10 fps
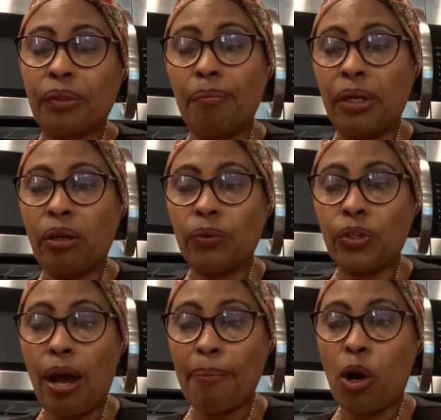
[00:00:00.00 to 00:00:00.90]
But on
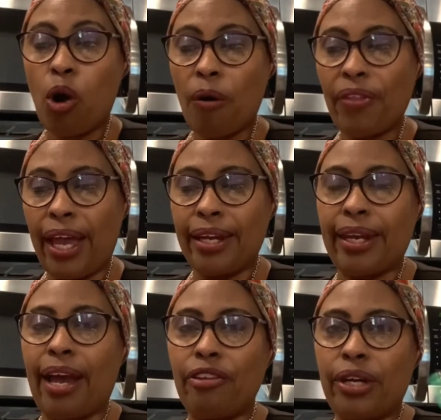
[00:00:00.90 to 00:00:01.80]
top of all that,
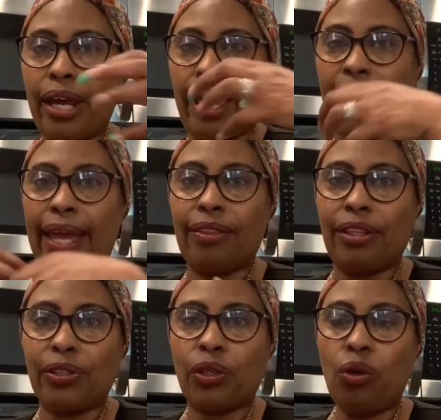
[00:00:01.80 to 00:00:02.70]
now you got to add
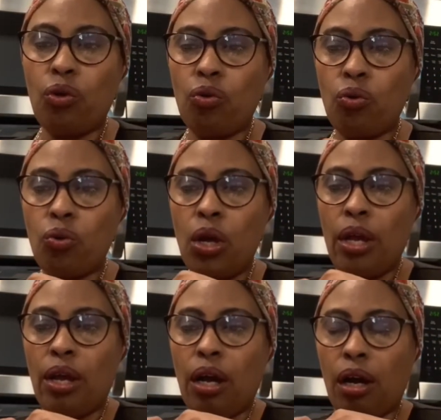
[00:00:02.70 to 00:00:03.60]
the school
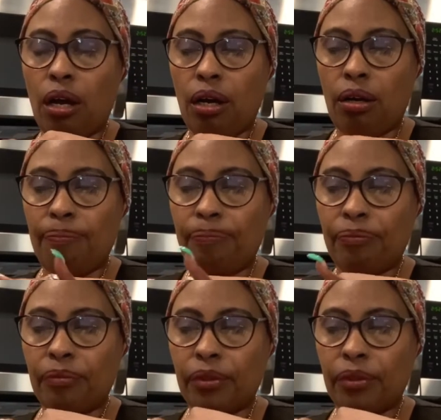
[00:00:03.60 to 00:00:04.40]
um,